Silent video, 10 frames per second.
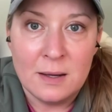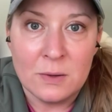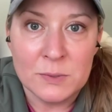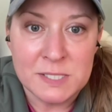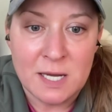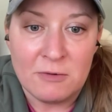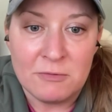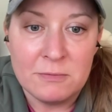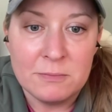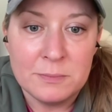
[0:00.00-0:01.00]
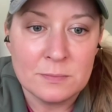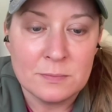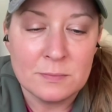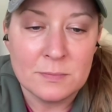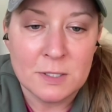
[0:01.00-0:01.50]
It was tough.
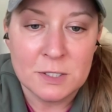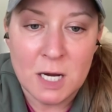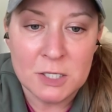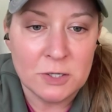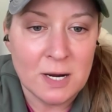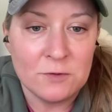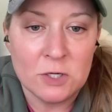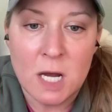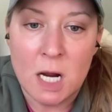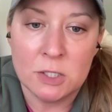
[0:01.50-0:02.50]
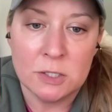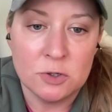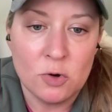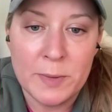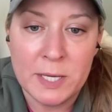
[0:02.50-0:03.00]
Doctor after doctor
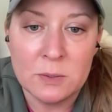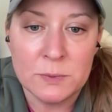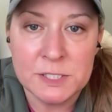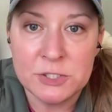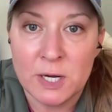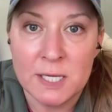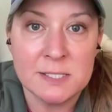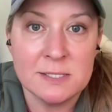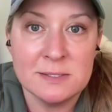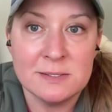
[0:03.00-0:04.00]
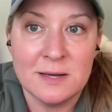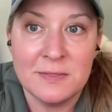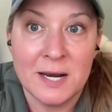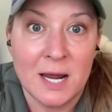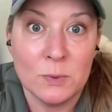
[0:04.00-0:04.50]
told me it was stress
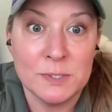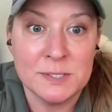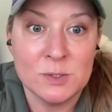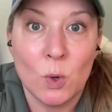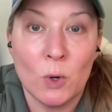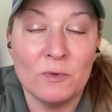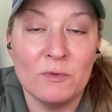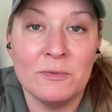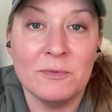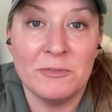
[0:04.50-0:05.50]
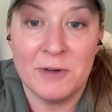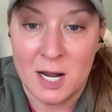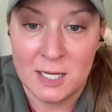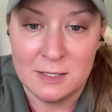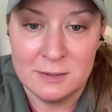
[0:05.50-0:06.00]
and that I was, quote,
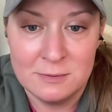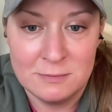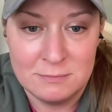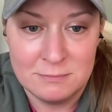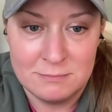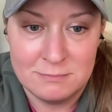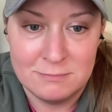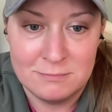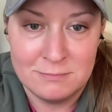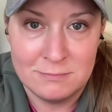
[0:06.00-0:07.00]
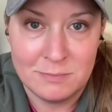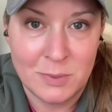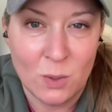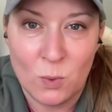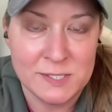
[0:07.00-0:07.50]
fine.
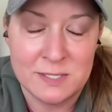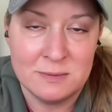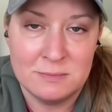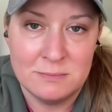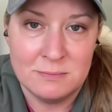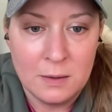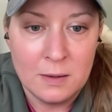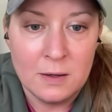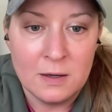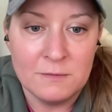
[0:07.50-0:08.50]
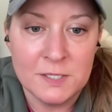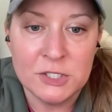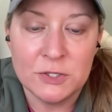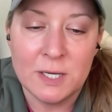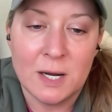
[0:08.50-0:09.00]
But I wasn't.
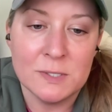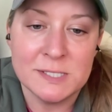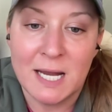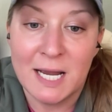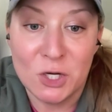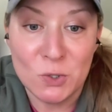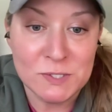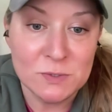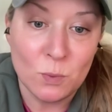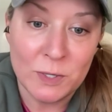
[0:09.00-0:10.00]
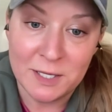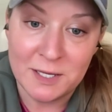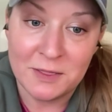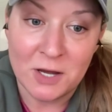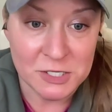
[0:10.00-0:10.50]
Eventually, I was diagnosed
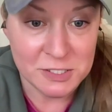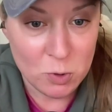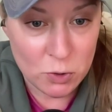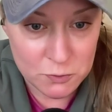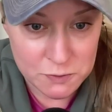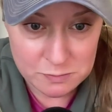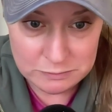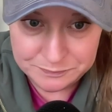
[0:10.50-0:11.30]
with Hashimoto's.